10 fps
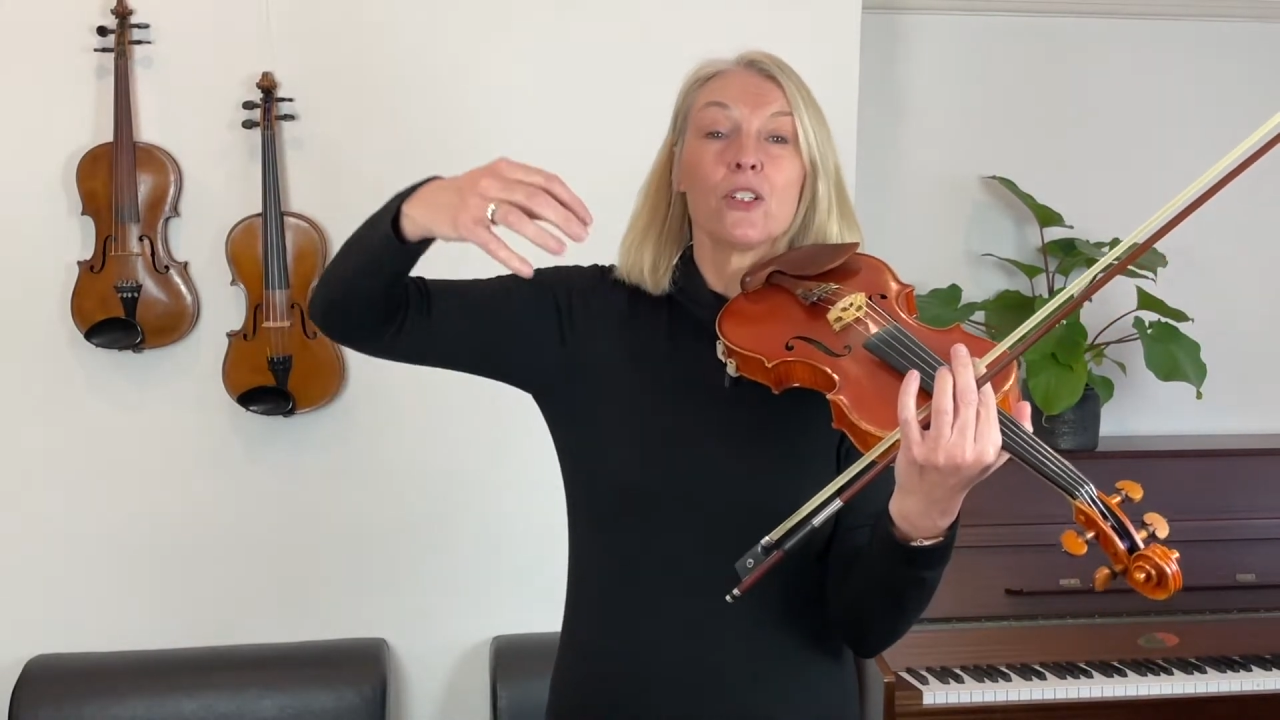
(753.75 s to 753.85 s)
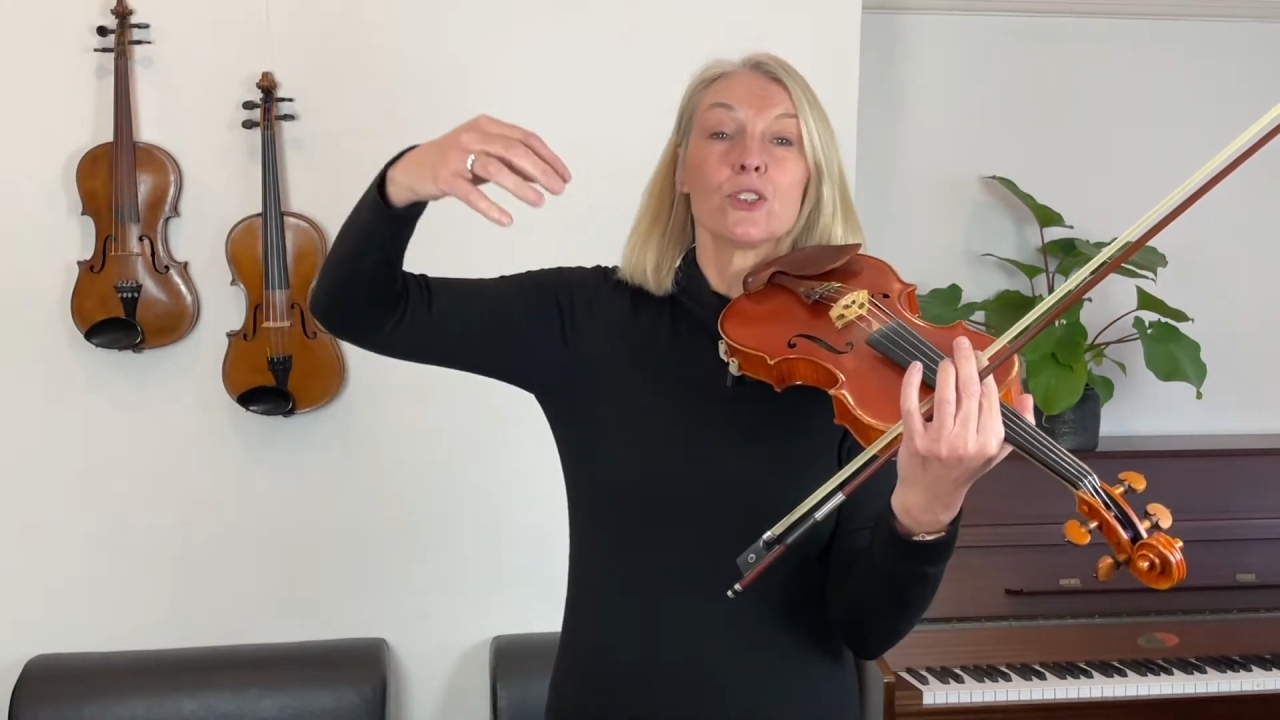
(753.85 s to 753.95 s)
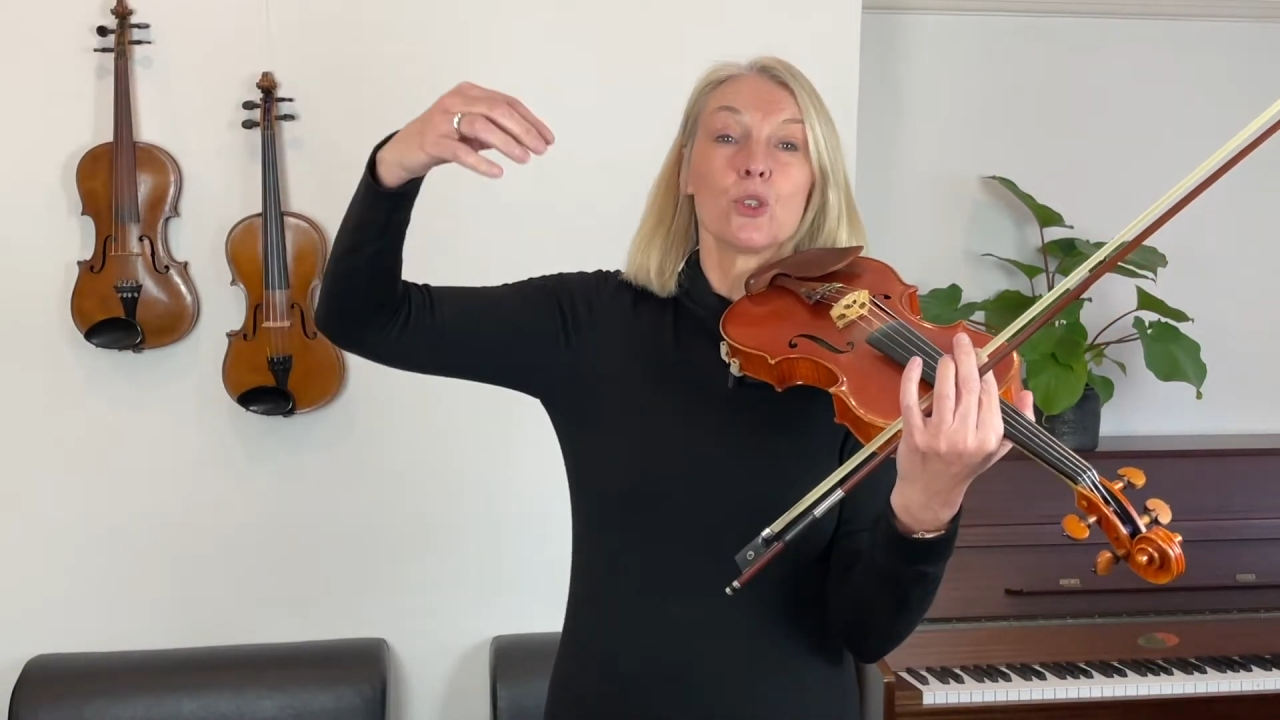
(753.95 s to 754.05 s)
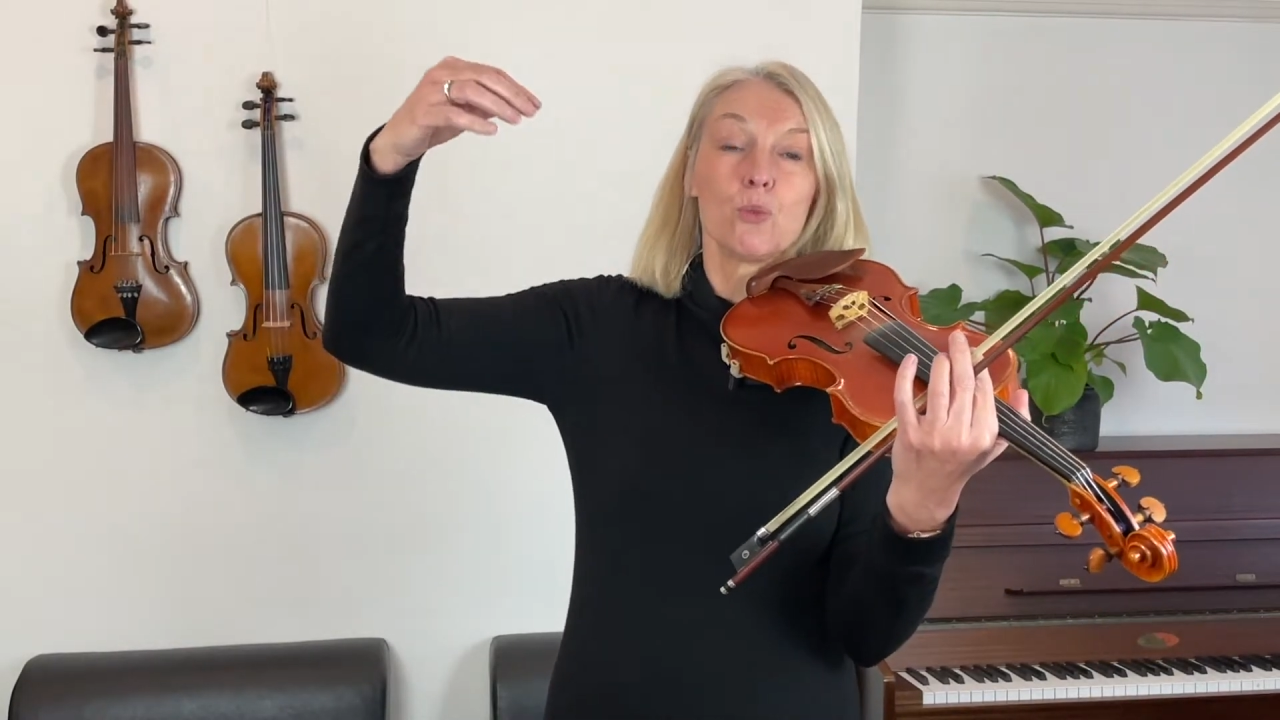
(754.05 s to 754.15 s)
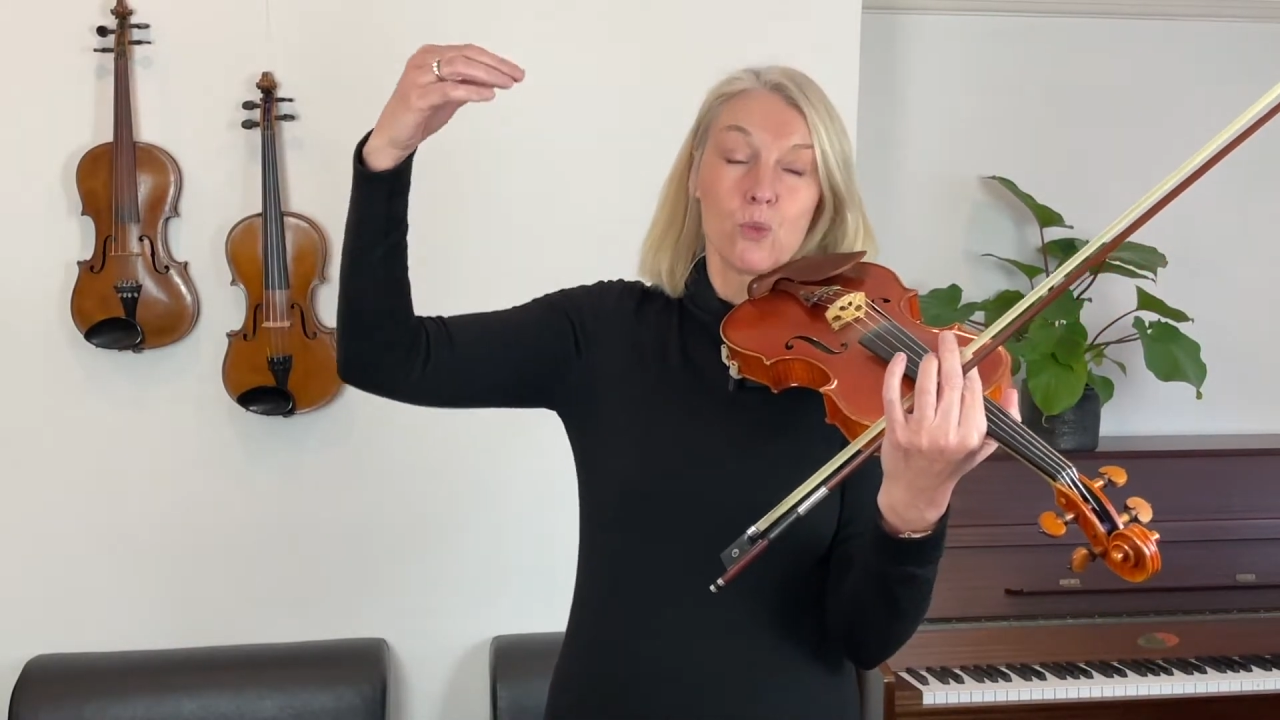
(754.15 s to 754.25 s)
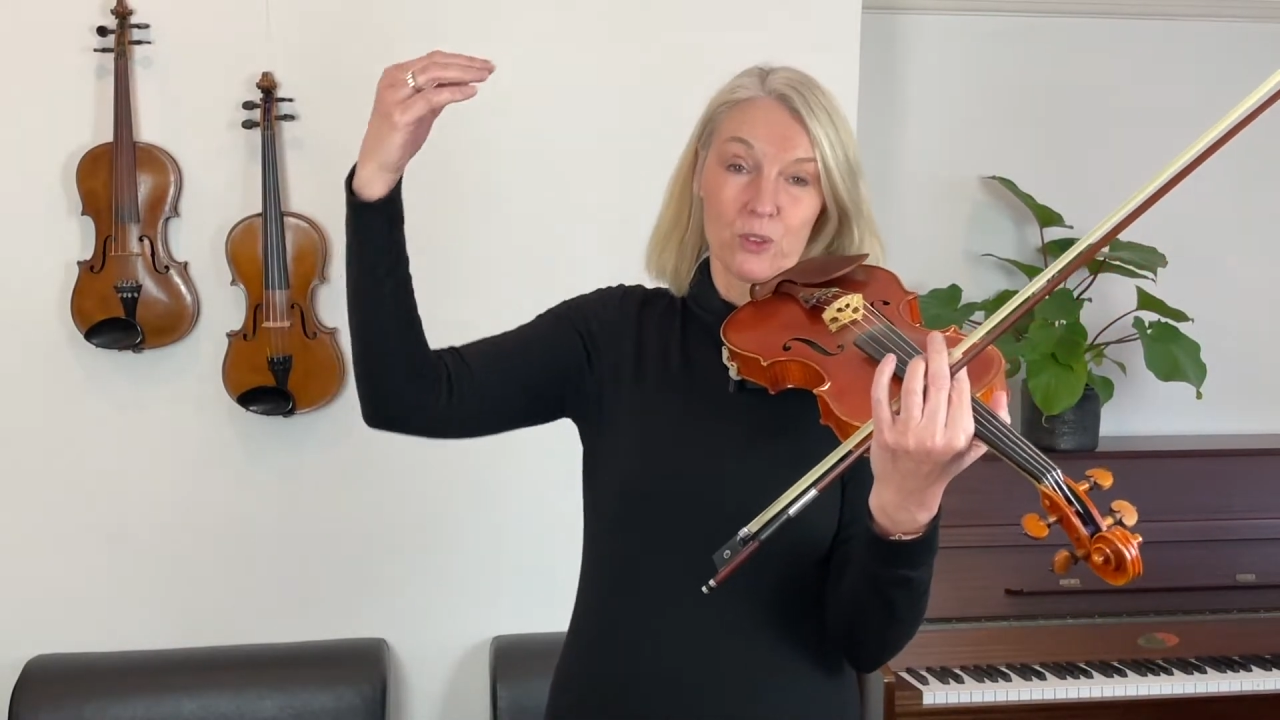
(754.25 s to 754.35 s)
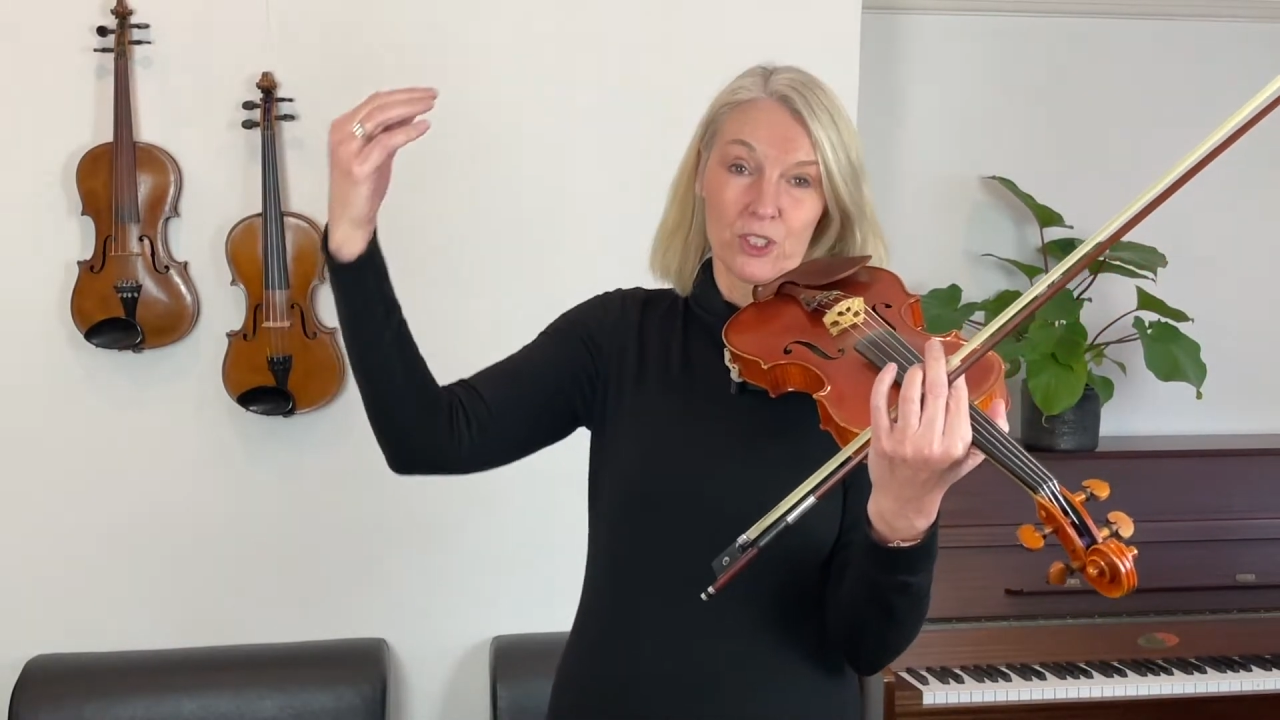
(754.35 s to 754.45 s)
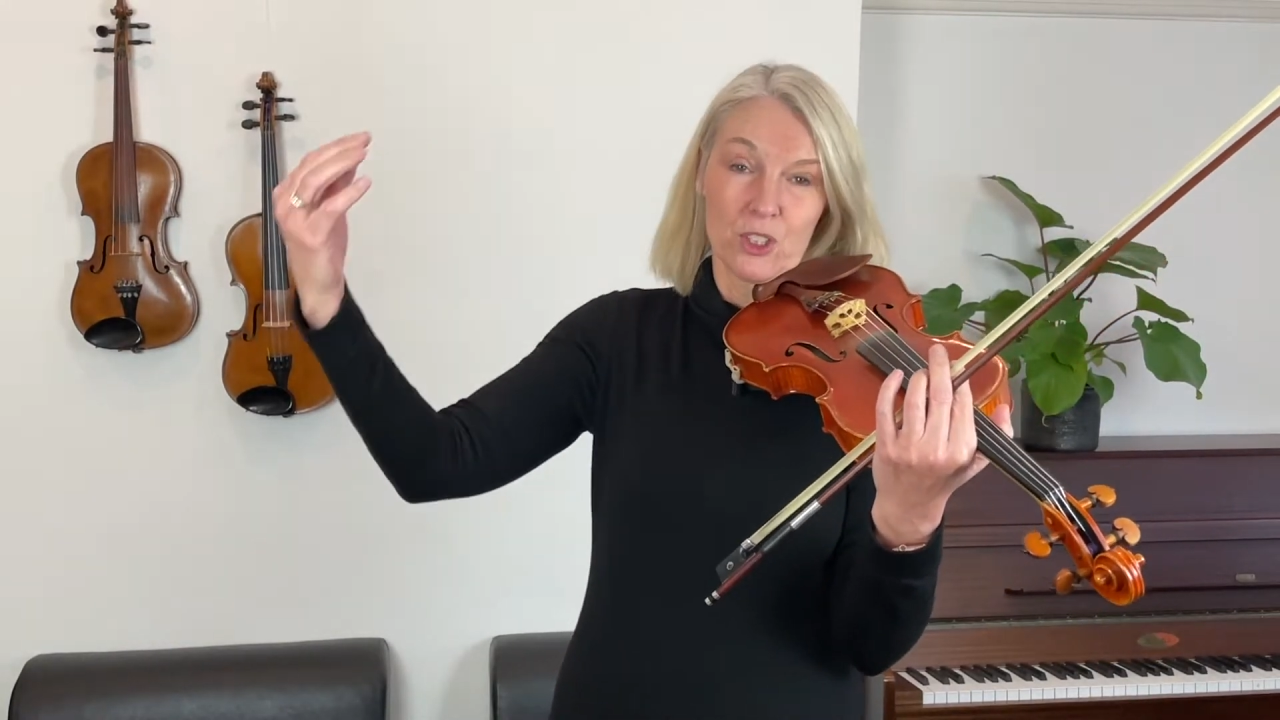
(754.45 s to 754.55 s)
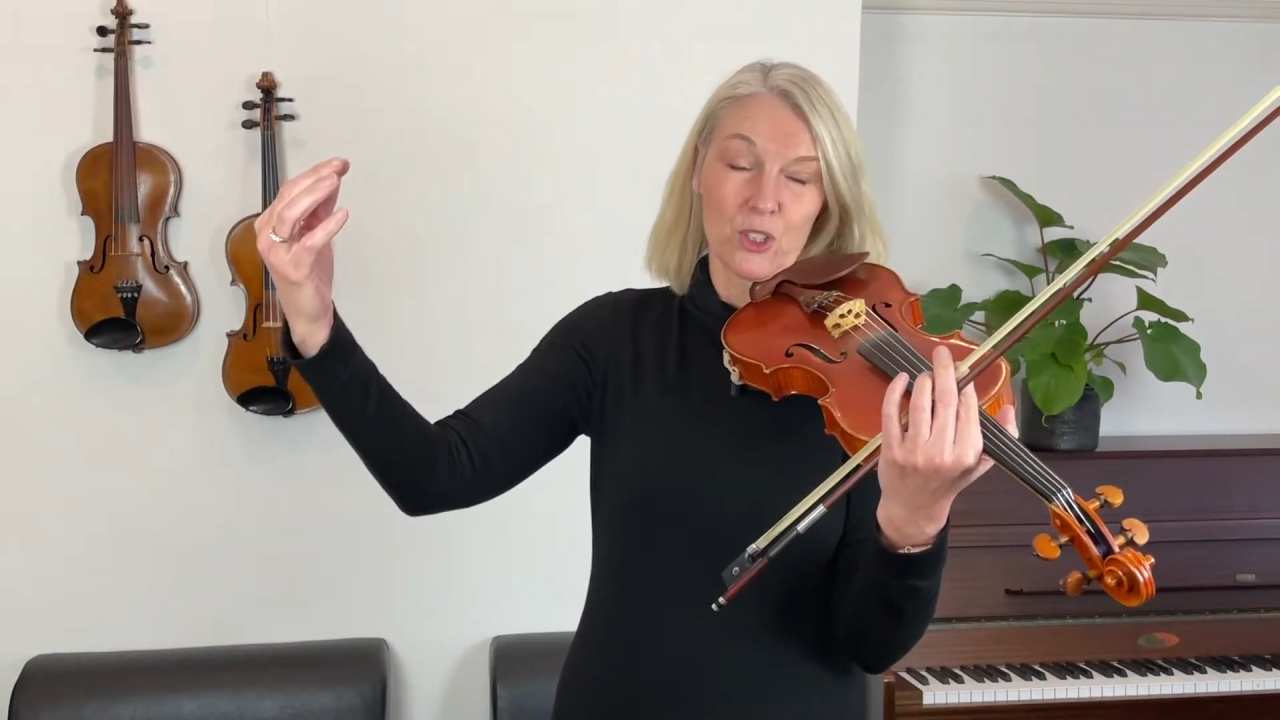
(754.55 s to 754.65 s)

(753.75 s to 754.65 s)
towards the